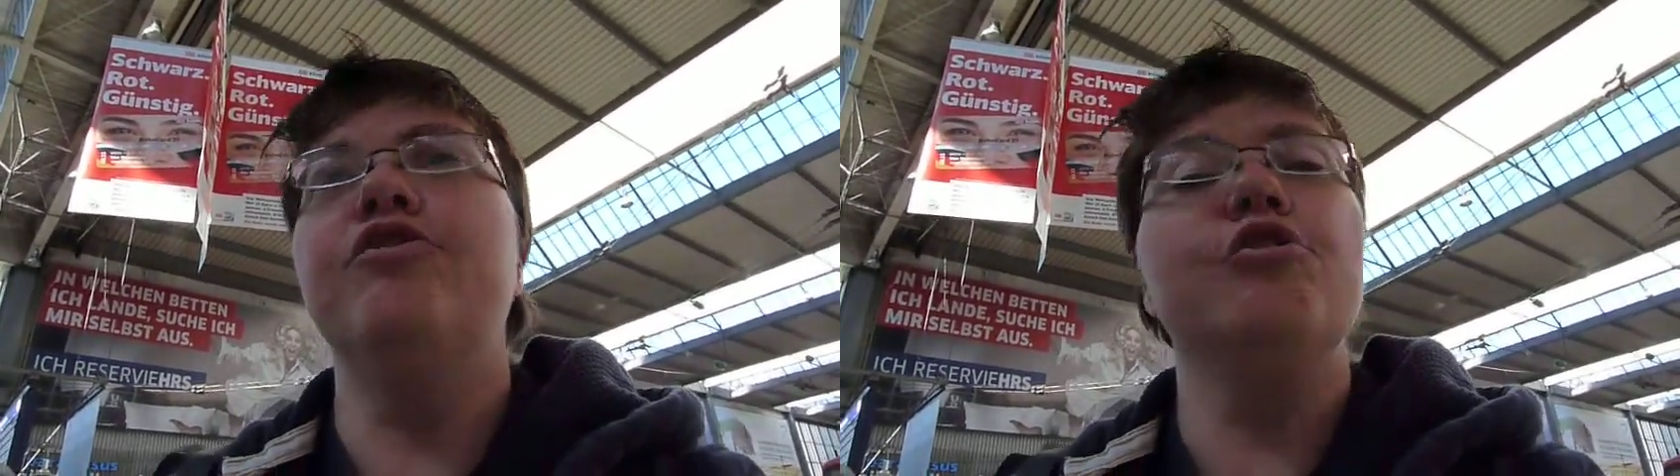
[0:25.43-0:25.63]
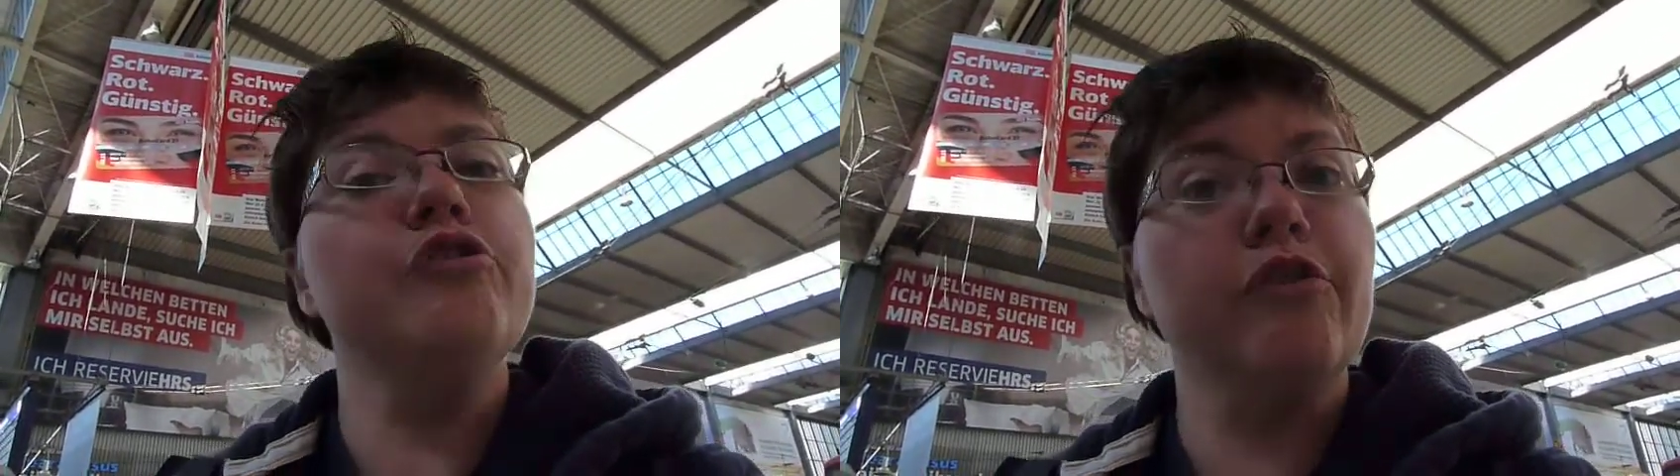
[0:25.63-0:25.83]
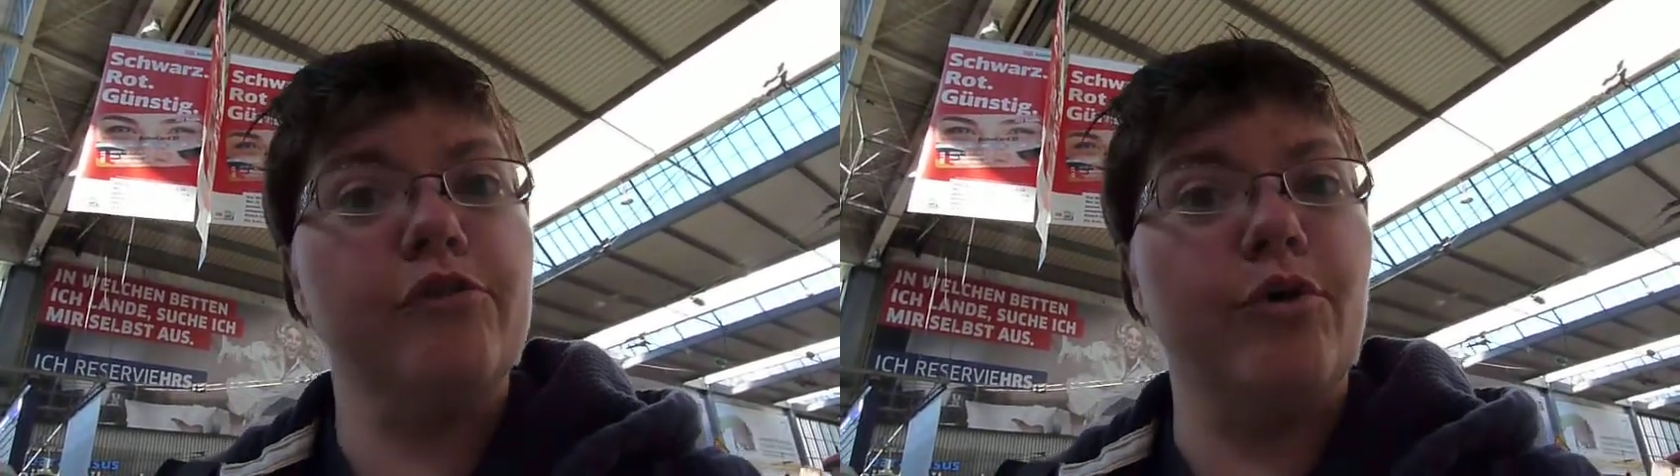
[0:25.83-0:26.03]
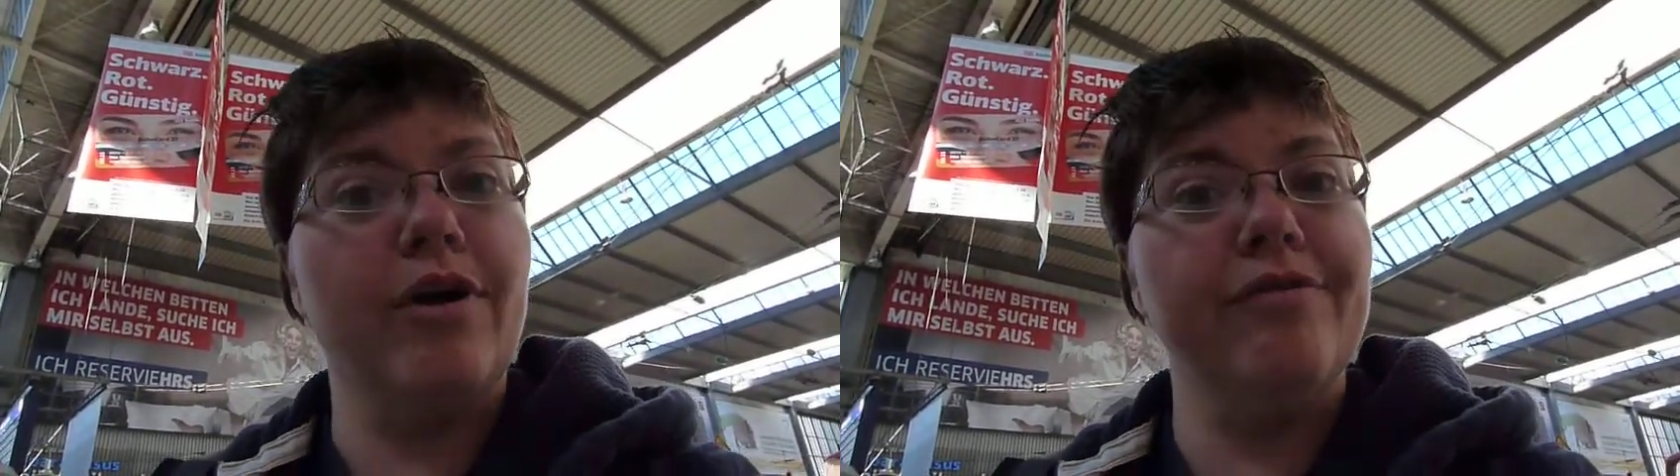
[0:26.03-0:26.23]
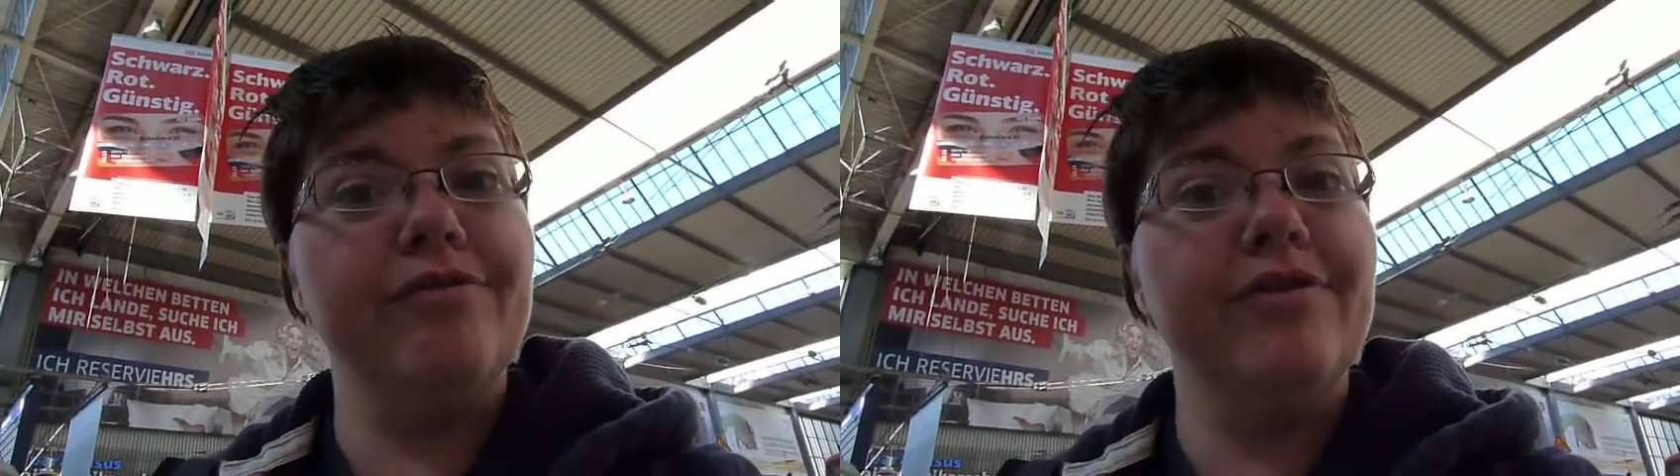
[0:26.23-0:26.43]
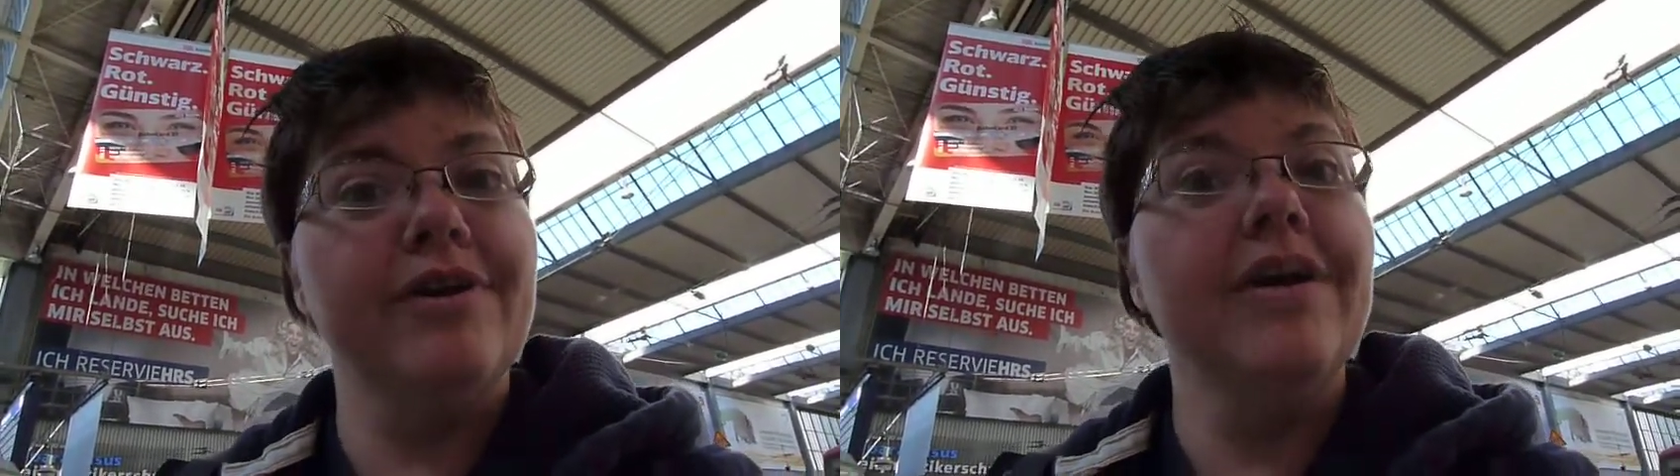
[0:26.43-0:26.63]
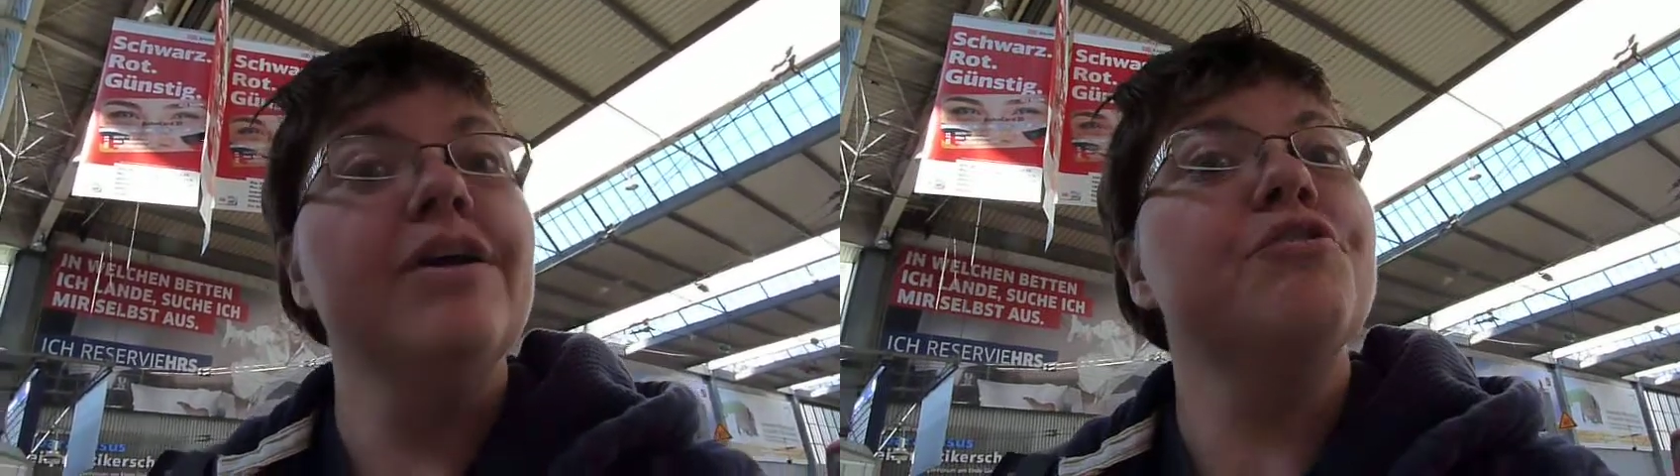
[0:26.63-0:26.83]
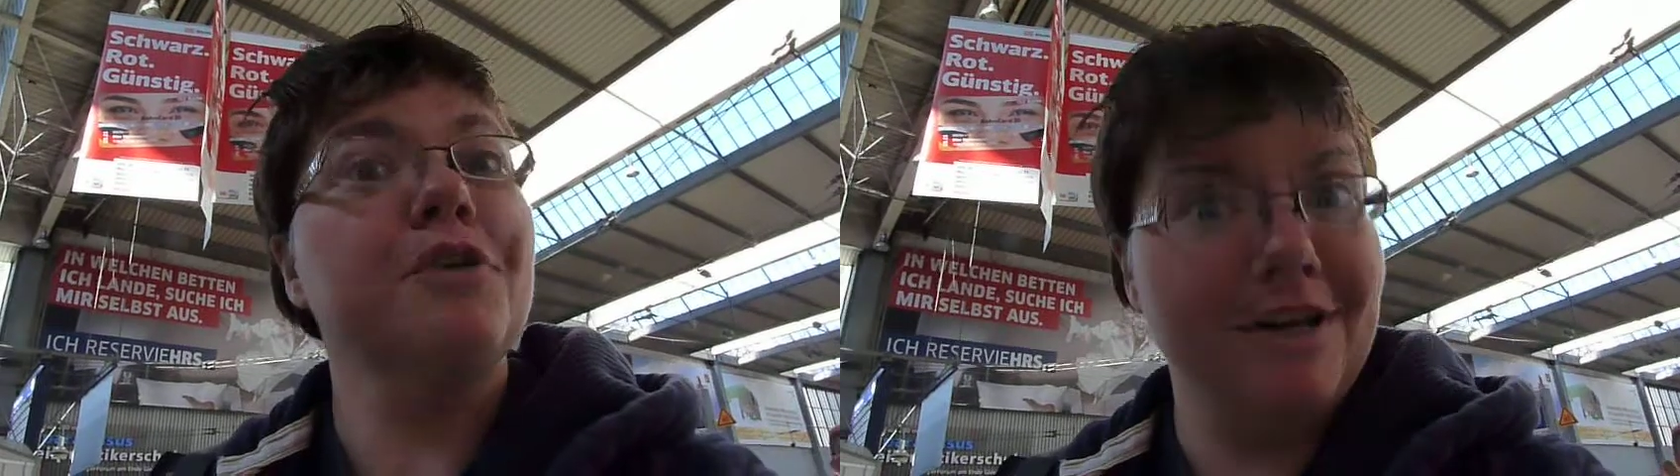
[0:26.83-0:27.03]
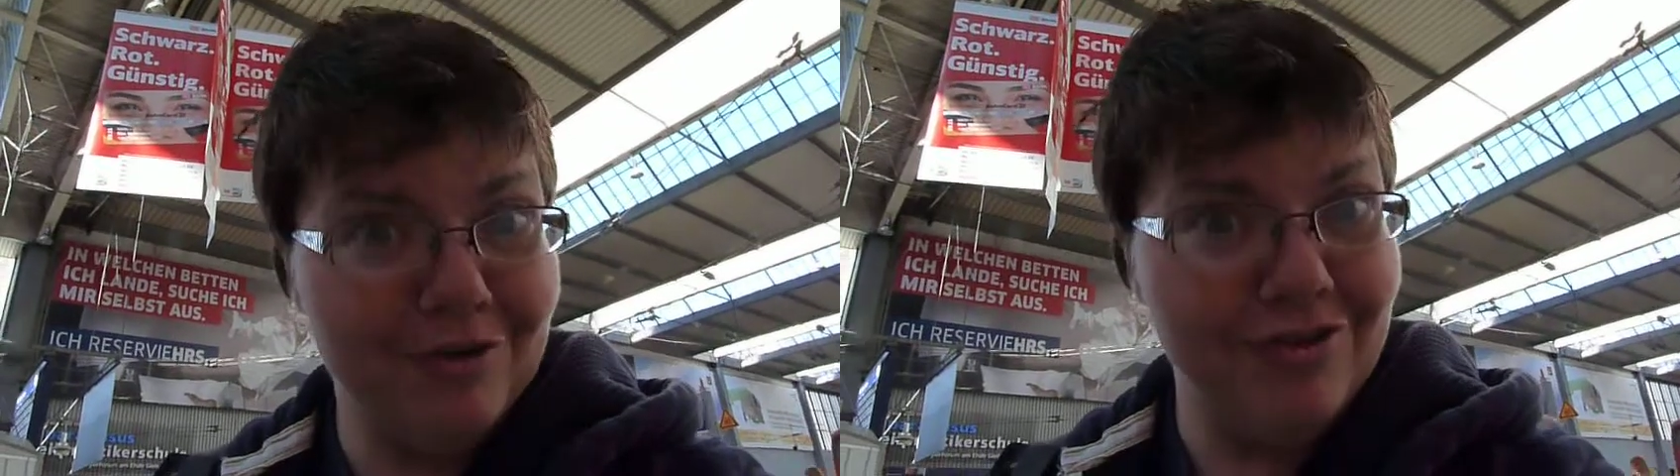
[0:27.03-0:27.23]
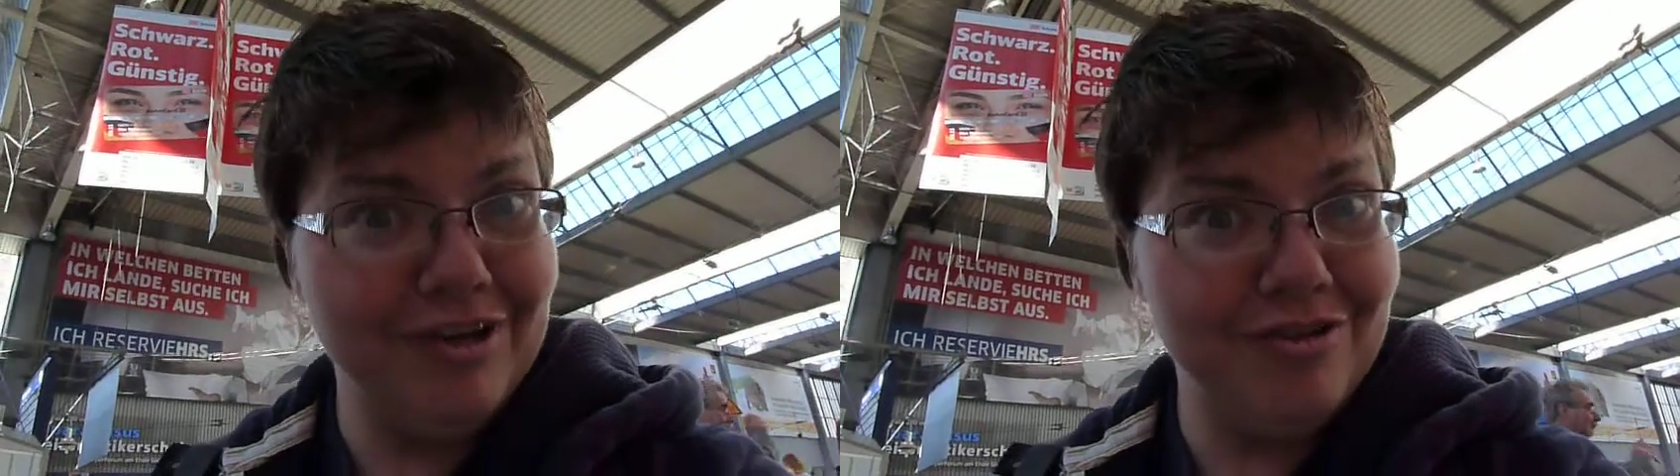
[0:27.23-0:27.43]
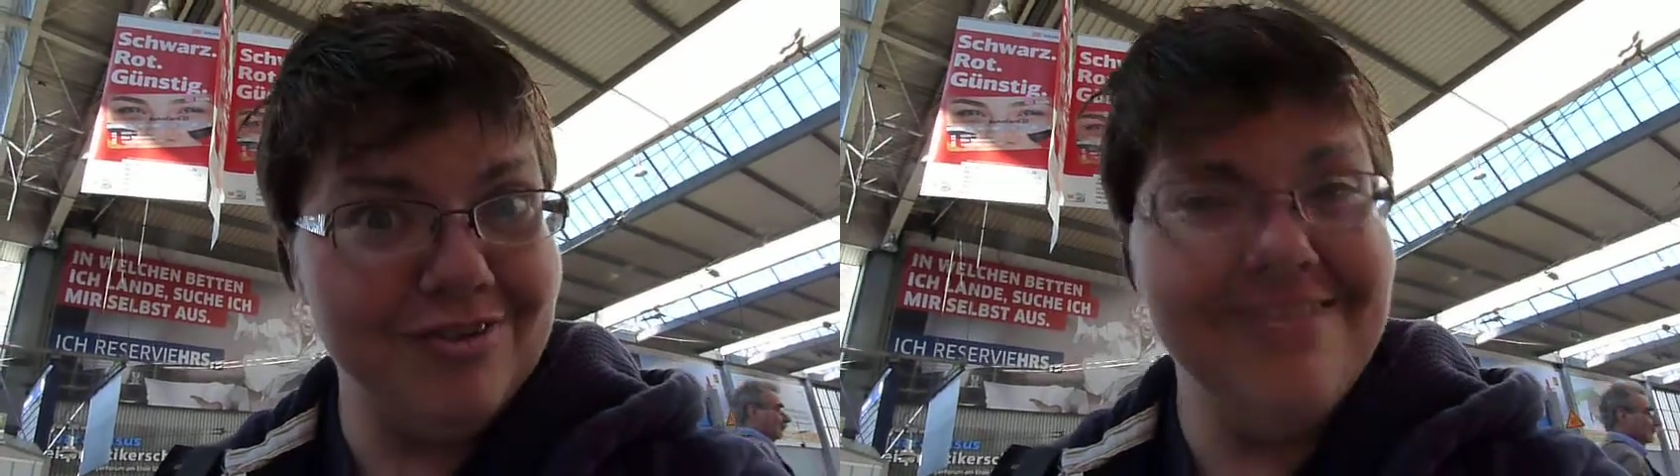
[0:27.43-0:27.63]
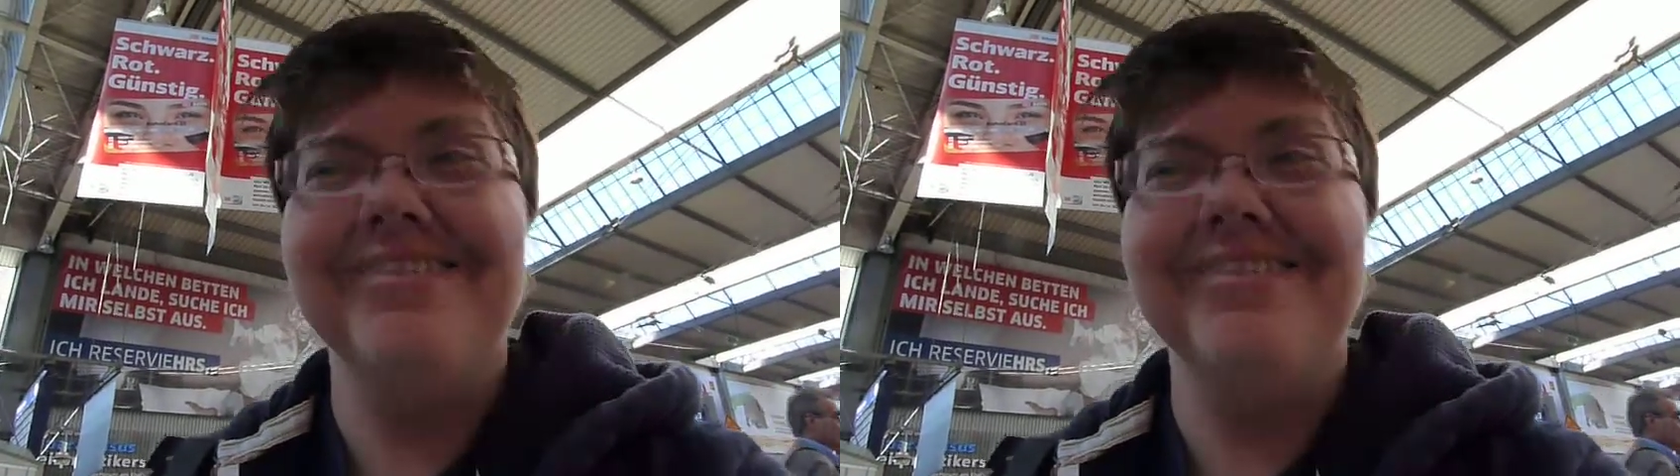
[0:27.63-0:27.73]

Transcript: Dusseldorf train station,